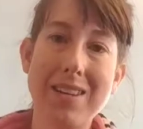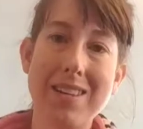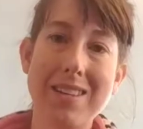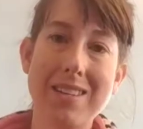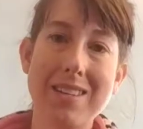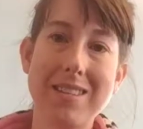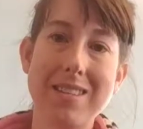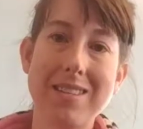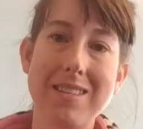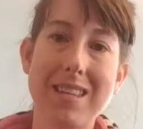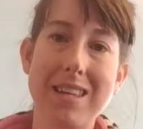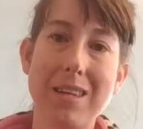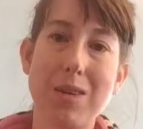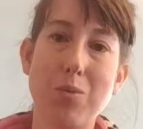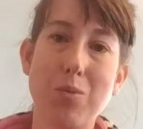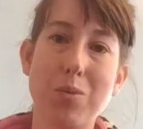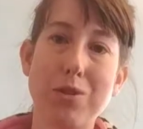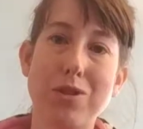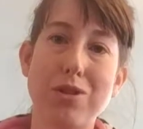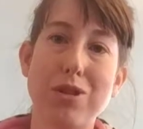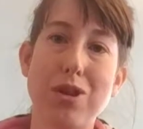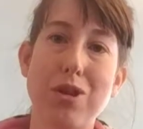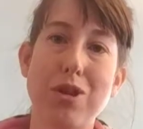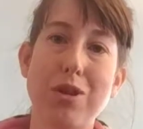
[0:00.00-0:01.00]
is it
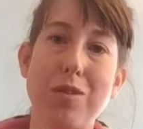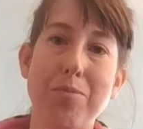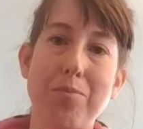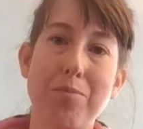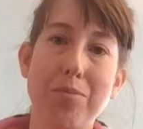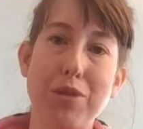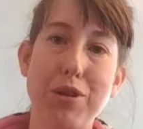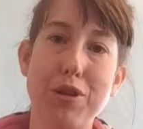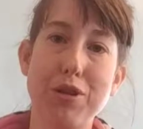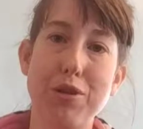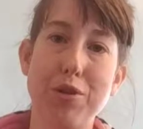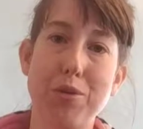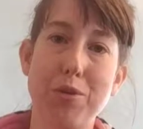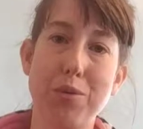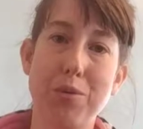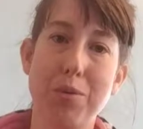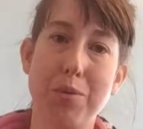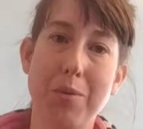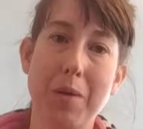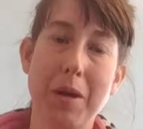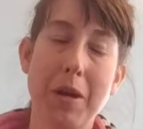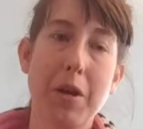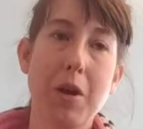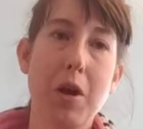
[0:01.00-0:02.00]
would turn blue.